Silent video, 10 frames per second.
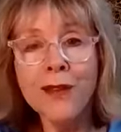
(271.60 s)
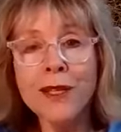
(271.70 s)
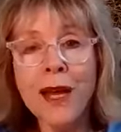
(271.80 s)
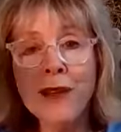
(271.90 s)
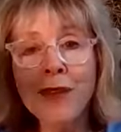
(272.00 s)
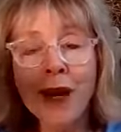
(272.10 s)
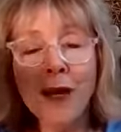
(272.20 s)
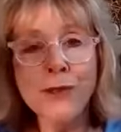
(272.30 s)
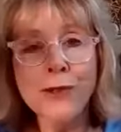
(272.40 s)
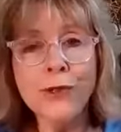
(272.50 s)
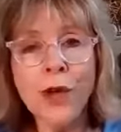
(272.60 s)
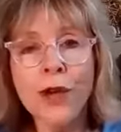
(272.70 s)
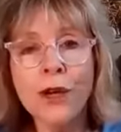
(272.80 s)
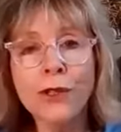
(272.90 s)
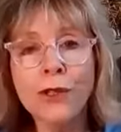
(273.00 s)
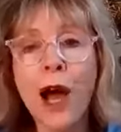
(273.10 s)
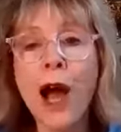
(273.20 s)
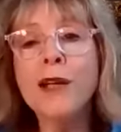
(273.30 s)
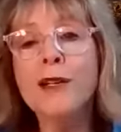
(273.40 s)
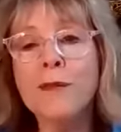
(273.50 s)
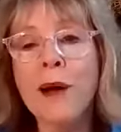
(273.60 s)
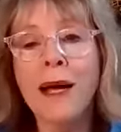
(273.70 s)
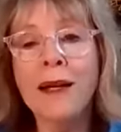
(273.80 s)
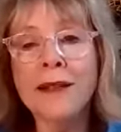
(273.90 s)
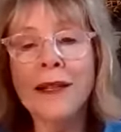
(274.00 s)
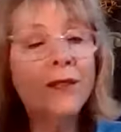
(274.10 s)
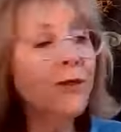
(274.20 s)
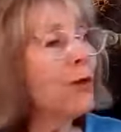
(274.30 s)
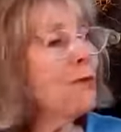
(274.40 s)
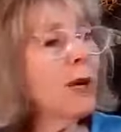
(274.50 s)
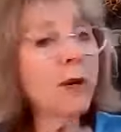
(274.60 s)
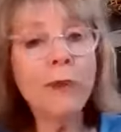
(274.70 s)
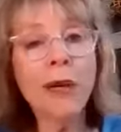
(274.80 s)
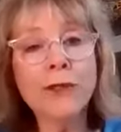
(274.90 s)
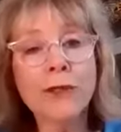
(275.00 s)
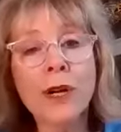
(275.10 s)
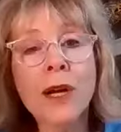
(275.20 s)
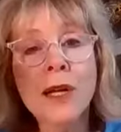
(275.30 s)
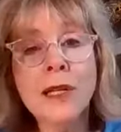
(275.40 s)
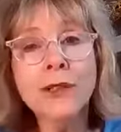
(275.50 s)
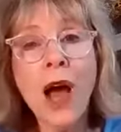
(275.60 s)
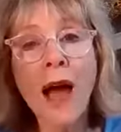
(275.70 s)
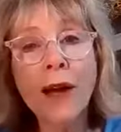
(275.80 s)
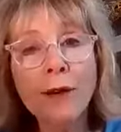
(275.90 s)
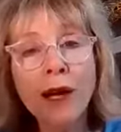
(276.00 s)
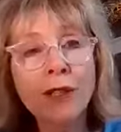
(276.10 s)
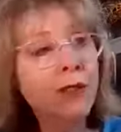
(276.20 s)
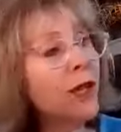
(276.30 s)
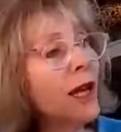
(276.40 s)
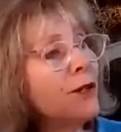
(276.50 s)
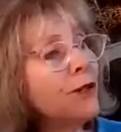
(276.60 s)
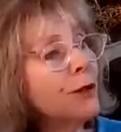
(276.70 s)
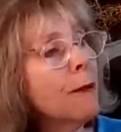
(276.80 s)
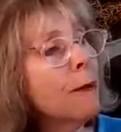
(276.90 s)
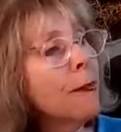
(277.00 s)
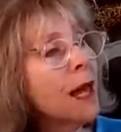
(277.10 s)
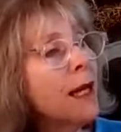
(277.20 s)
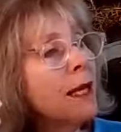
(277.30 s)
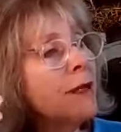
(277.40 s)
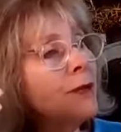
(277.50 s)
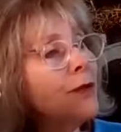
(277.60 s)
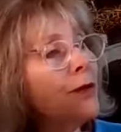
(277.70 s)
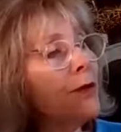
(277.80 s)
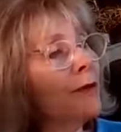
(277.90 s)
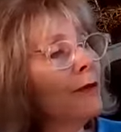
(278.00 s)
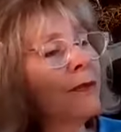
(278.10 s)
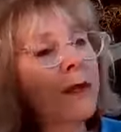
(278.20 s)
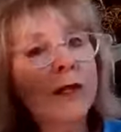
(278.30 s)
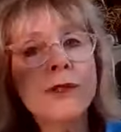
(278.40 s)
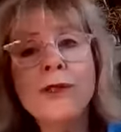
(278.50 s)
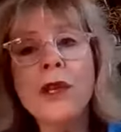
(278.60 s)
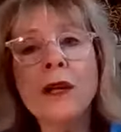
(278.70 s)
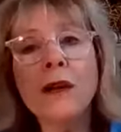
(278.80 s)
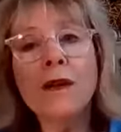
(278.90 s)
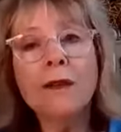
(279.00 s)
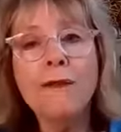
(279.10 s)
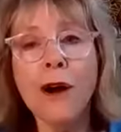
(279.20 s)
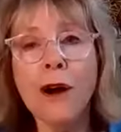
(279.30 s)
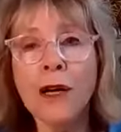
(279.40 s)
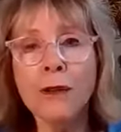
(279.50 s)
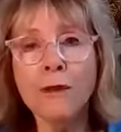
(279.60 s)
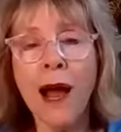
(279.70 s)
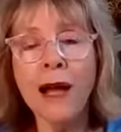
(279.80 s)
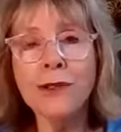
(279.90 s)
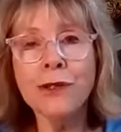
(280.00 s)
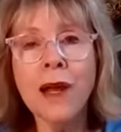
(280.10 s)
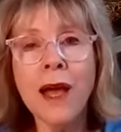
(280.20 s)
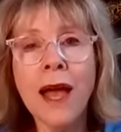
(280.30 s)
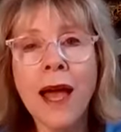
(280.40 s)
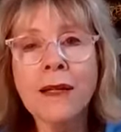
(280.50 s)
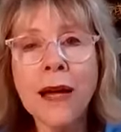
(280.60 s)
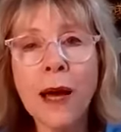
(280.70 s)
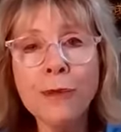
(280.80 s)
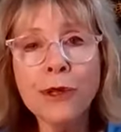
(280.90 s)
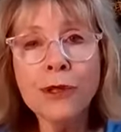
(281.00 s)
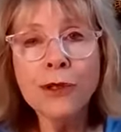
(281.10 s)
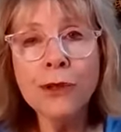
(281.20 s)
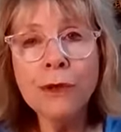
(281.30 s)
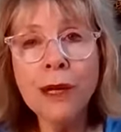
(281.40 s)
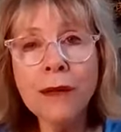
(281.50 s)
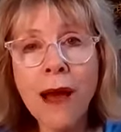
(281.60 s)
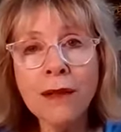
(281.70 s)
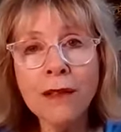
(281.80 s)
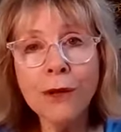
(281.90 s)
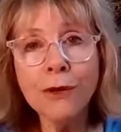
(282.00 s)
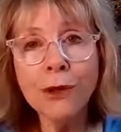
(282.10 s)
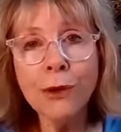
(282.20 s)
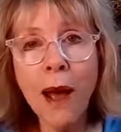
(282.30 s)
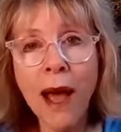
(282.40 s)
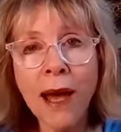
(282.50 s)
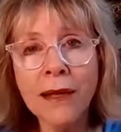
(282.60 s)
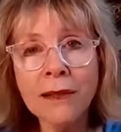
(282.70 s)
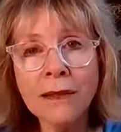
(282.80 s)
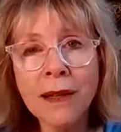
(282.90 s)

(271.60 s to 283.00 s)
The ninth house is your higher mind. It's the big picture. It's higher education. It's seeing the far horizon and options you did not know you had.